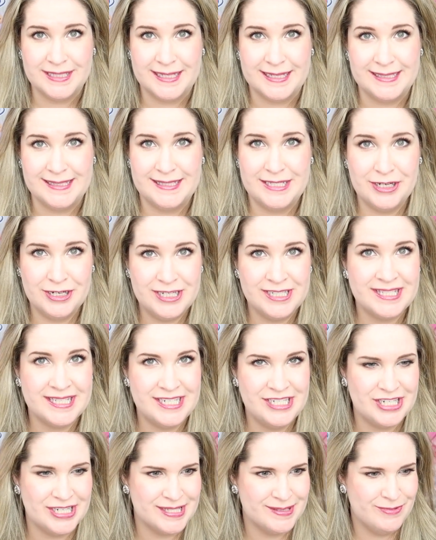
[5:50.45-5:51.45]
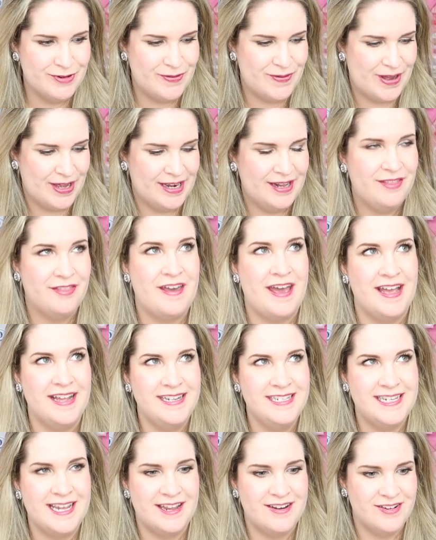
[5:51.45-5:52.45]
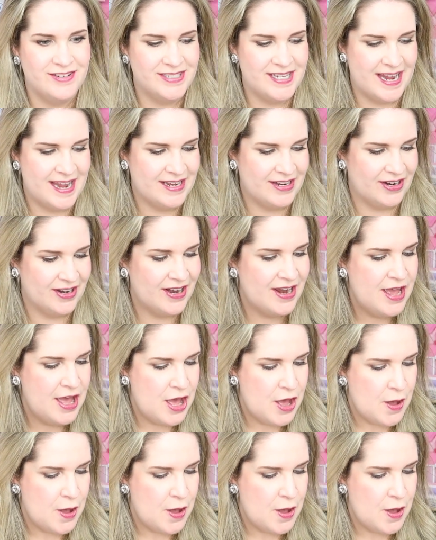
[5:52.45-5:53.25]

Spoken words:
Like, it's seriously just Moana, that and Daniel Tiger.